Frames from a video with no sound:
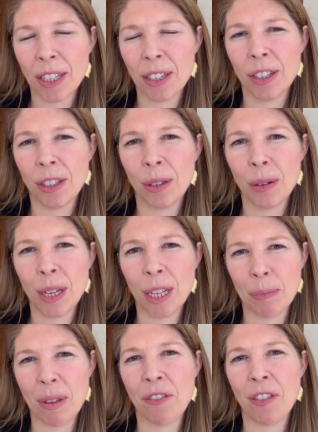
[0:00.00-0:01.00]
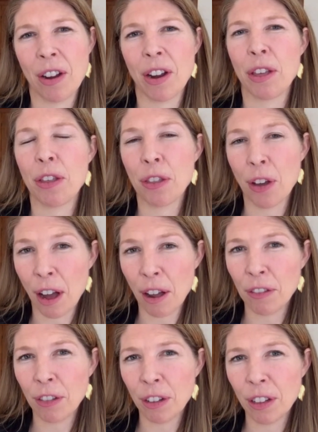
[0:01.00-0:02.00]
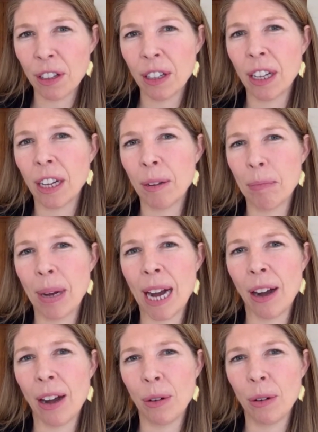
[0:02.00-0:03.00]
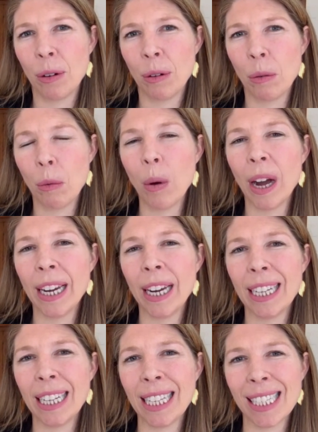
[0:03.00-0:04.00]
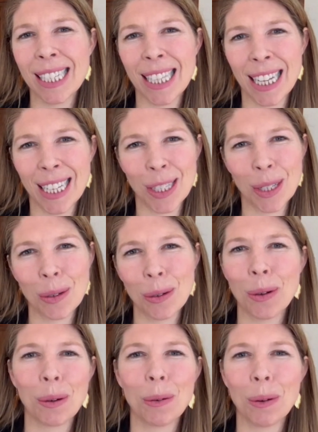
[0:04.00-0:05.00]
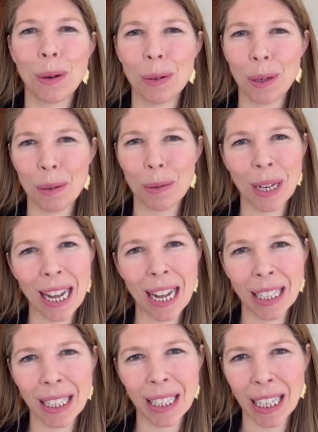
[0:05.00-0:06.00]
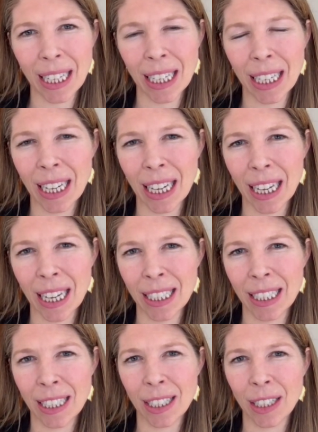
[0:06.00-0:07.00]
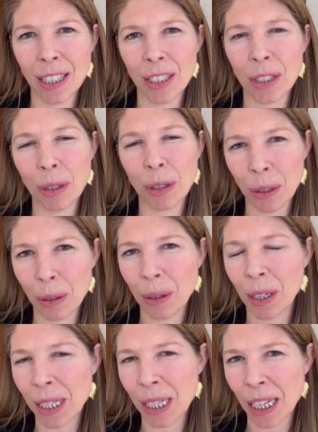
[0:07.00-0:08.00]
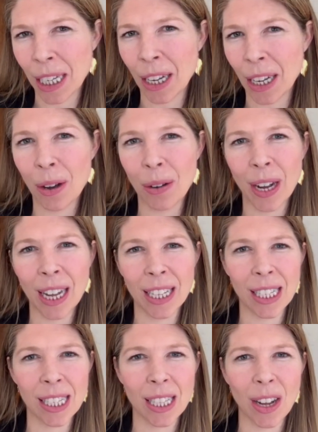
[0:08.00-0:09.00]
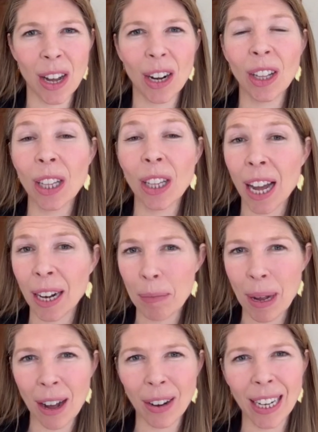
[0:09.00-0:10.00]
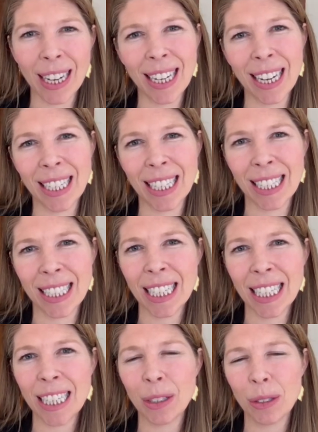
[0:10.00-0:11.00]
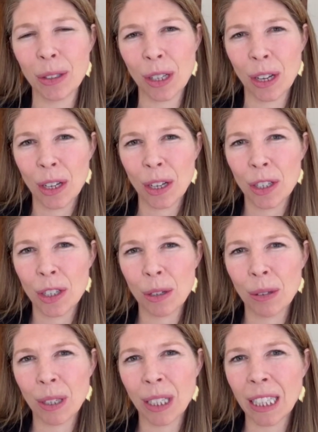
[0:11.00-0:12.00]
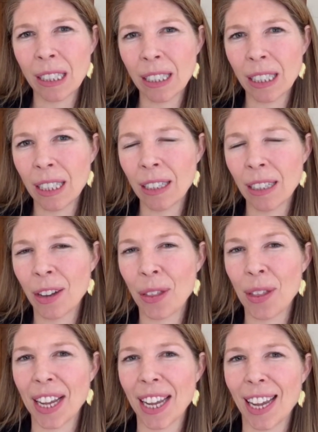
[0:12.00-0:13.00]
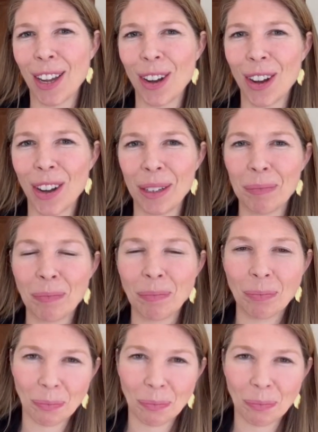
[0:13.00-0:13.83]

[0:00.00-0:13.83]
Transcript: to do is be very thoughtful about what is this quote unquote new reality. And Drew, our CEO, has thought a lot about it and continues to really lead our thinking on